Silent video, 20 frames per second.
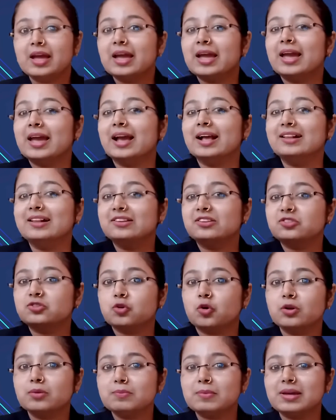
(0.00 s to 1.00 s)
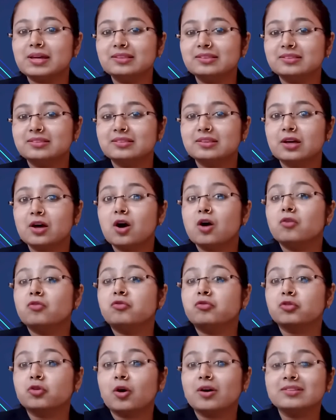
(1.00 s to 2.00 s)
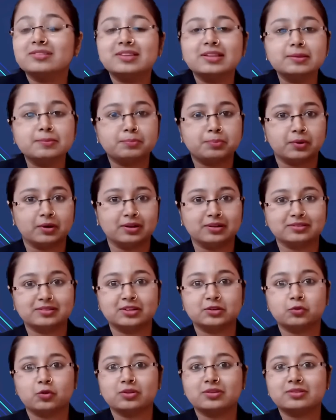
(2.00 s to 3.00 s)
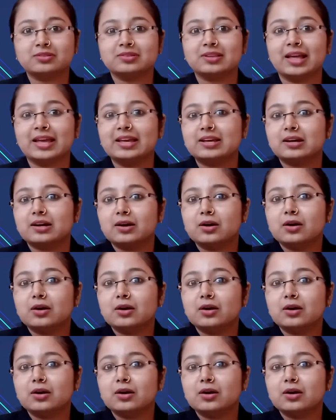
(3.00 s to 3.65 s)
Hailstone means frozen pearls. It was like